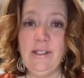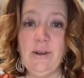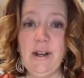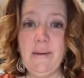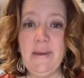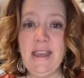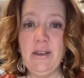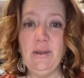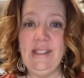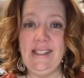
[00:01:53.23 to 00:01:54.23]
was going to
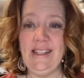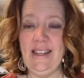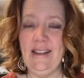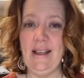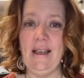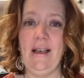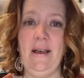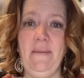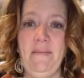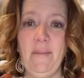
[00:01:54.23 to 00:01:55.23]
be using
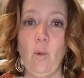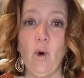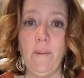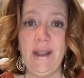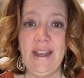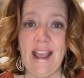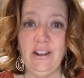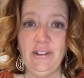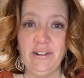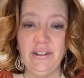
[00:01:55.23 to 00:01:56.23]
Warm and
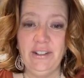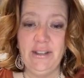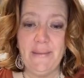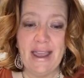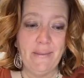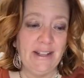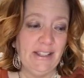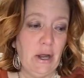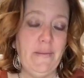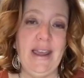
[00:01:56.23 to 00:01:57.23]
Natural to make my
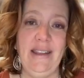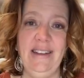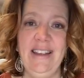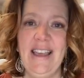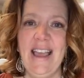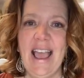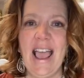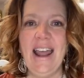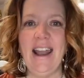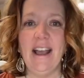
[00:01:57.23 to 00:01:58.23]
snowman.
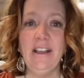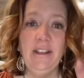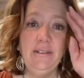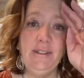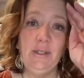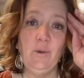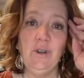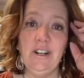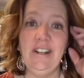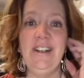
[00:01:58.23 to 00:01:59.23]
And I could have
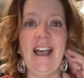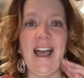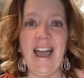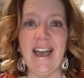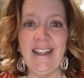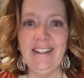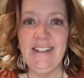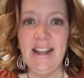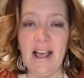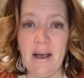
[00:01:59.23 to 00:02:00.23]
sworn I
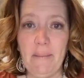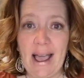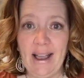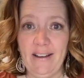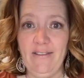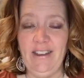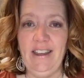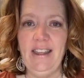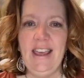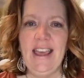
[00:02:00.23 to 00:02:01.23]
had a bag of
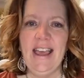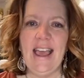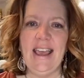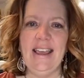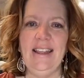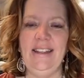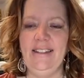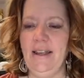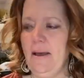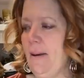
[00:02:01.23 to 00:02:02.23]
it,
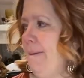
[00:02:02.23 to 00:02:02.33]
and